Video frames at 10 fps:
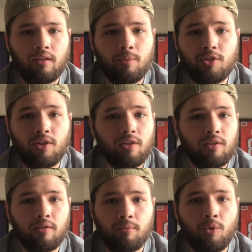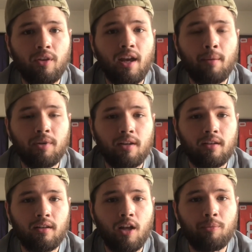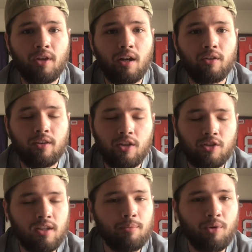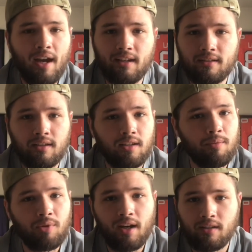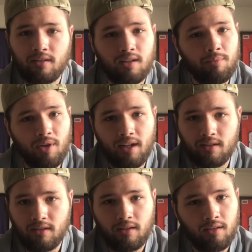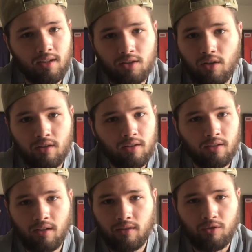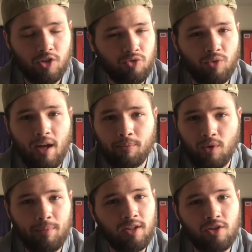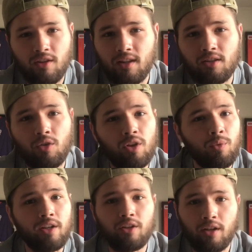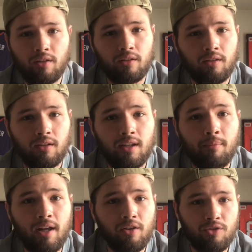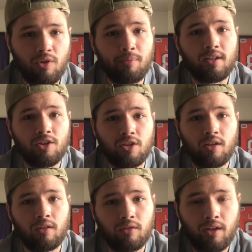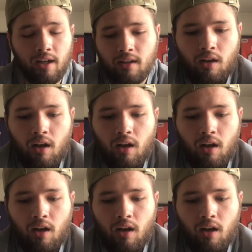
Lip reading: I'm sure, more than happy to help you out. And then just keep practicing. That's all. Just repetition. That's the only way you're gonna get better, is repetition. Okay.